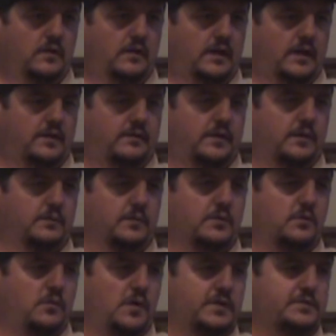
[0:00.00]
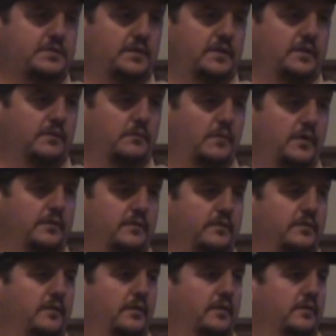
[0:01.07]
and they were questioning whether
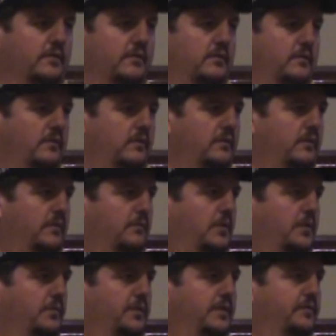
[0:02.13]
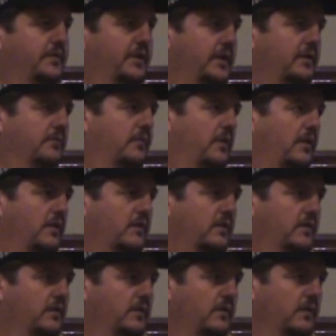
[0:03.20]
or not we were even in rock,
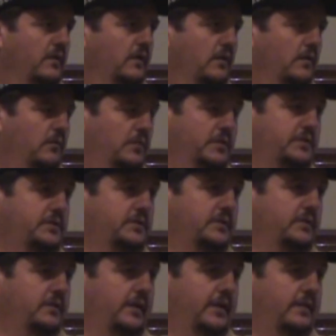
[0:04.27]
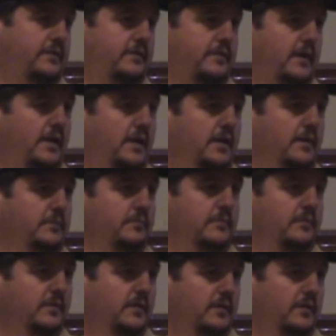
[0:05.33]
which at the time,